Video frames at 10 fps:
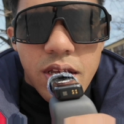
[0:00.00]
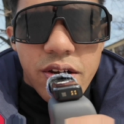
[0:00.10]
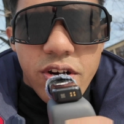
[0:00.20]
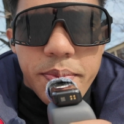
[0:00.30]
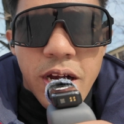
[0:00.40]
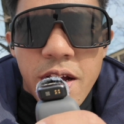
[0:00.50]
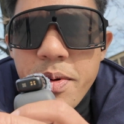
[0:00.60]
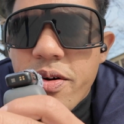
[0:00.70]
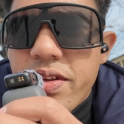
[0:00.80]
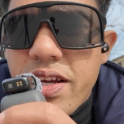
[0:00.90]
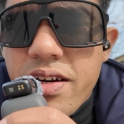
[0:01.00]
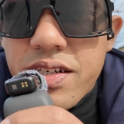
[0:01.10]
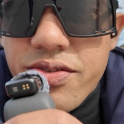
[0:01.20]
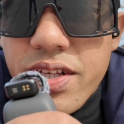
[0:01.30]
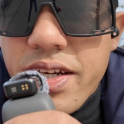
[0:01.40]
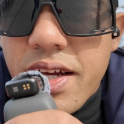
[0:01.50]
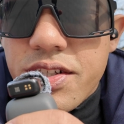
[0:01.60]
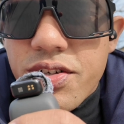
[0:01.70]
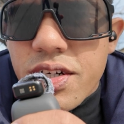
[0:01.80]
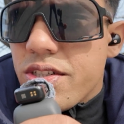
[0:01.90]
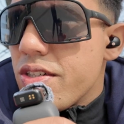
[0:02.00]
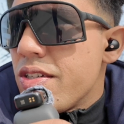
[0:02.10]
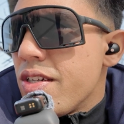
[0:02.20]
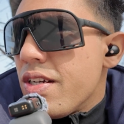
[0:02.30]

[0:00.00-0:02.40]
Yeah, right behind me over there is a really nice structure,